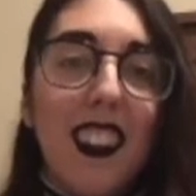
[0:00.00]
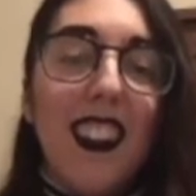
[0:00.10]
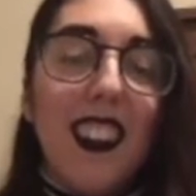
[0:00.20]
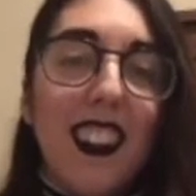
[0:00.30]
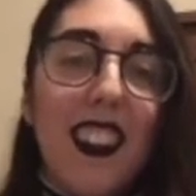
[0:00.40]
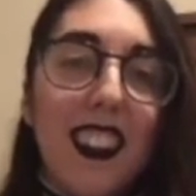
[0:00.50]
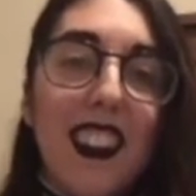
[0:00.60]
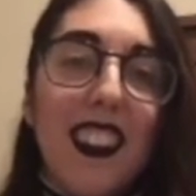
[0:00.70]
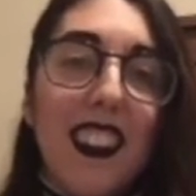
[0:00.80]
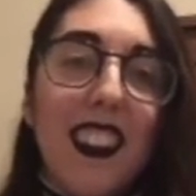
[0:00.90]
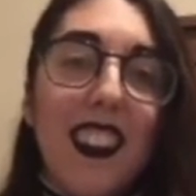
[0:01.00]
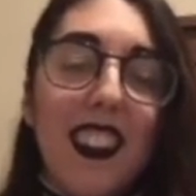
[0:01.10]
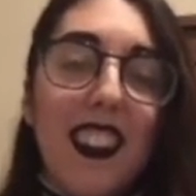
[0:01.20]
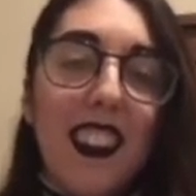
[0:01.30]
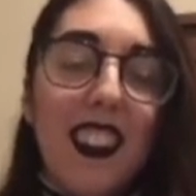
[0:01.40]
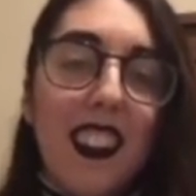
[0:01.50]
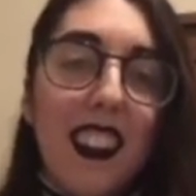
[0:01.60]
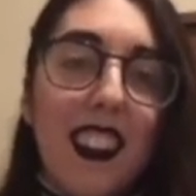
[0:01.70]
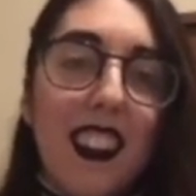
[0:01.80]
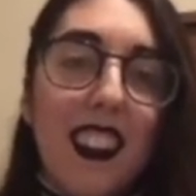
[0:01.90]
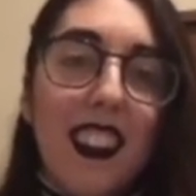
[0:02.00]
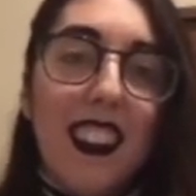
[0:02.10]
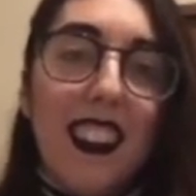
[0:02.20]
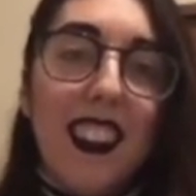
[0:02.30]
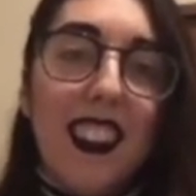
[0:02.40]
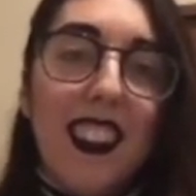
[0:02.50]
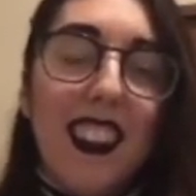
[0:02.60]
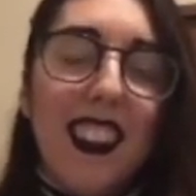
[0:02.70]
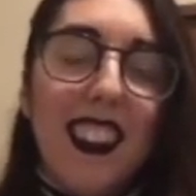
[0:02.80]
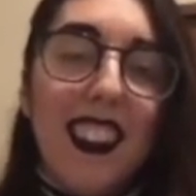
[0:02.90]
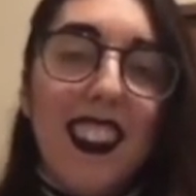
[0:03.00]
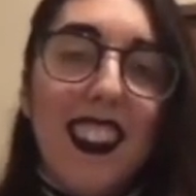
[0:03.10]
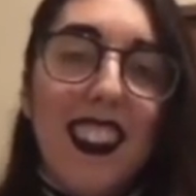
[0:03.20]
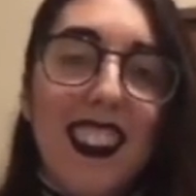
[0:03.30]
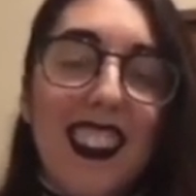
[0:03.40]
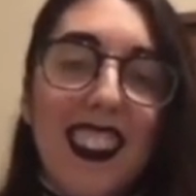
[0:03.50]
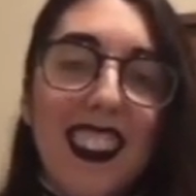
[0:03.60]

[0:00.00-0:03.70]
No words are spoken by the person on screen.